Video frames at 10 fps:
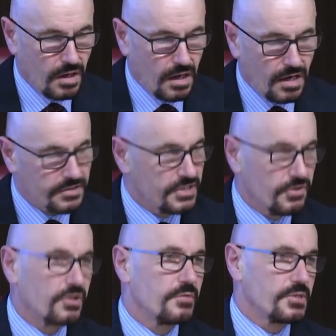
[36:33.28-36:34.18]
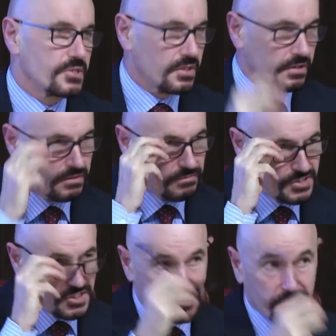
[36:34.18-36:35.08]
Are there documents that are going to
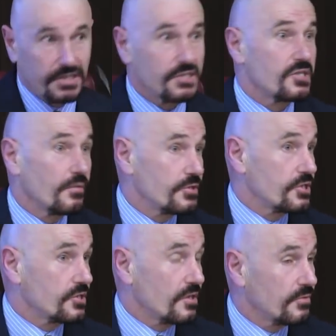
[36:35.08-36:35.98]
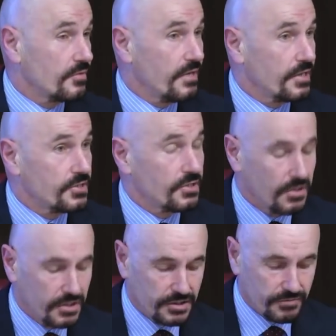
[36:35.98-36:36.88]
assist me in establishing some of the matters that I
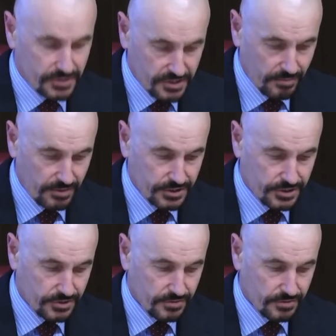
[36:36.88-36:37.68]
need to establish?